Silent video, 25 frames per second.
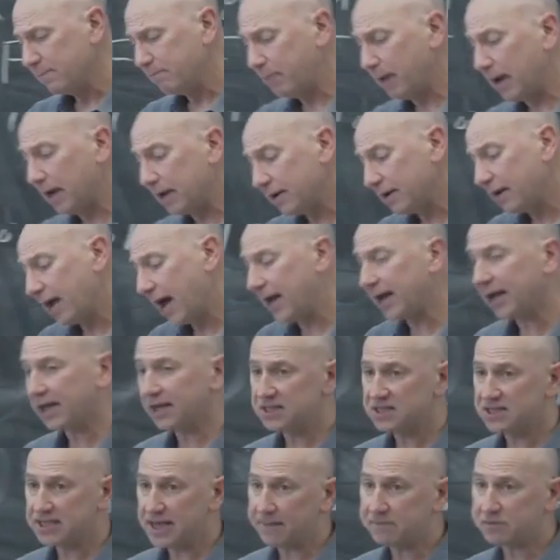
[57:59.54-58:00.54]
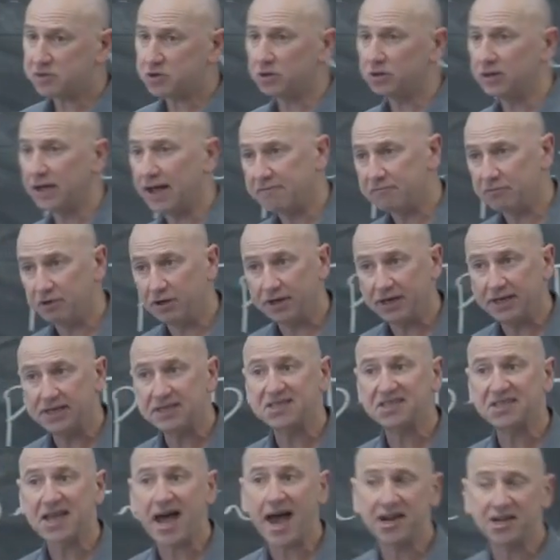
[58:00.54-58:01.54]
But at a conceptual level, it
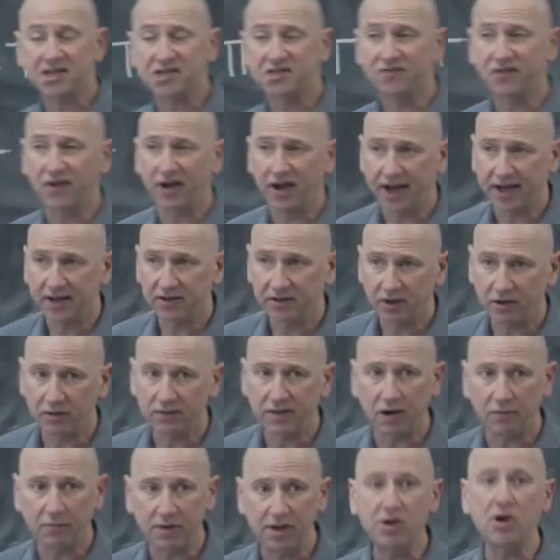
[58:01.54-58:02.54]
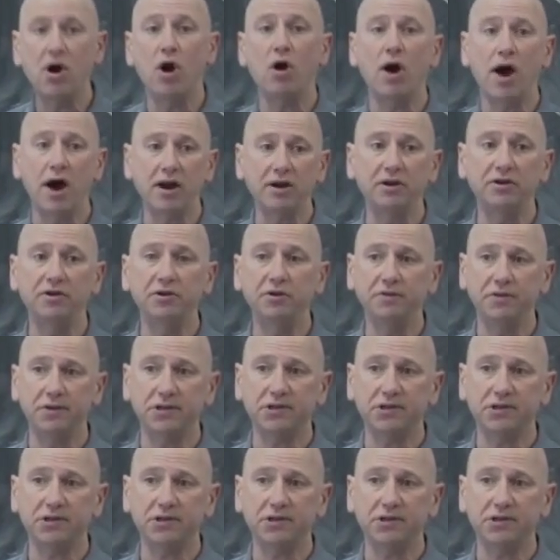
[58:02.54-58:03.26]
is satisfying, though, that we know how to do